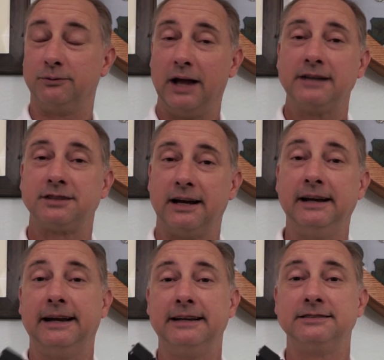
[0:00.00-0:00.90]

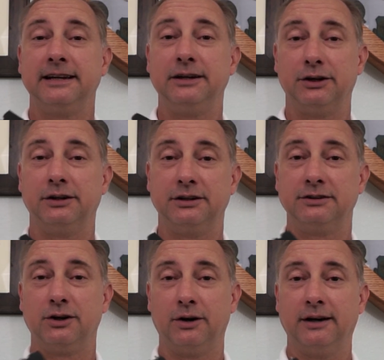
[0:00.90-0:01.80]
Flashlight is a good
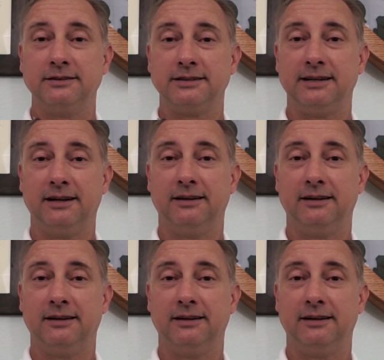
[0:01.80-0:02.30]
deterrent